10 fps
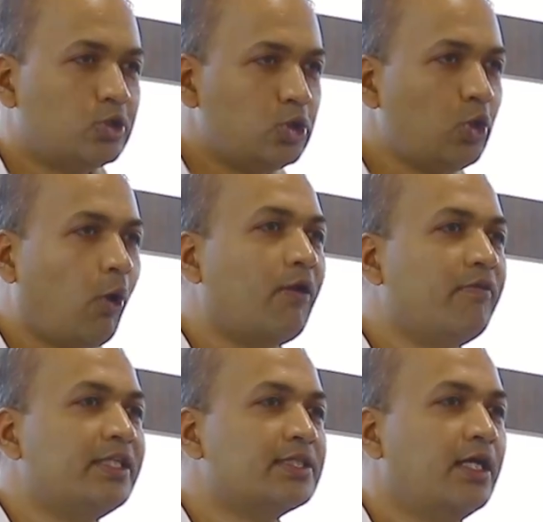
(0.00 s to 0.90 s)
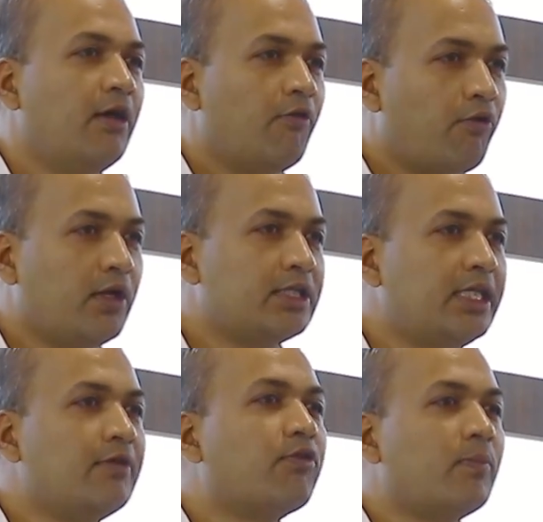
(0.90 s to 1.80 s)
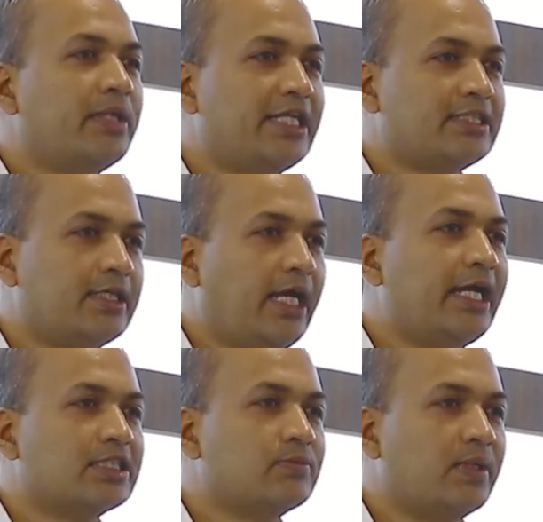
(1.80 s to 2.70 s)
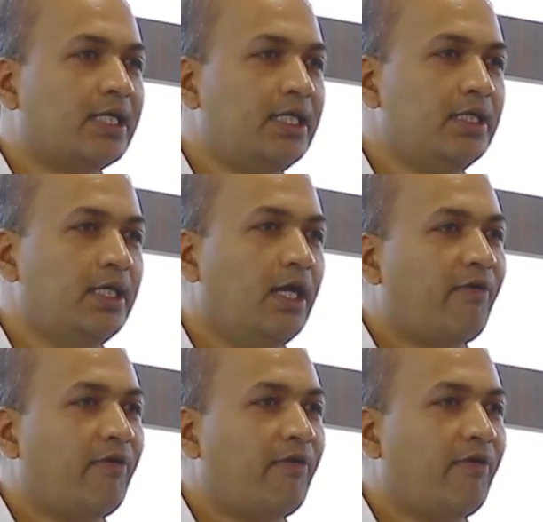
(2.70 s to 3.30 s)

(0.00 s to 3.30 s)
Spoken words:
So you should always think from that aspect, right?